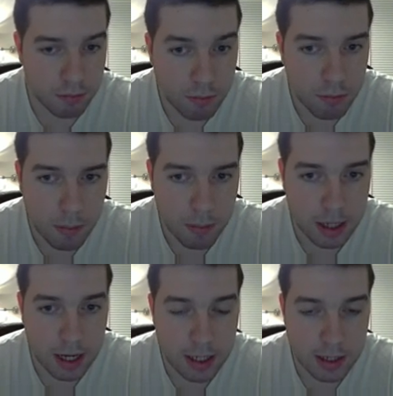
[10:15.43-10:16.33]

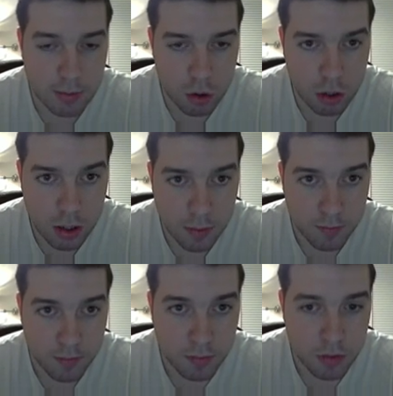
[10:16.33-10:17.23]
banana smoke,
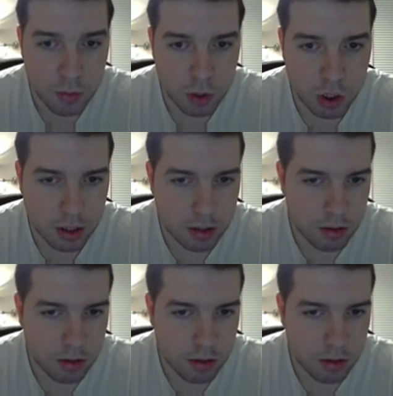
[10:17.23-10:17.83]
which is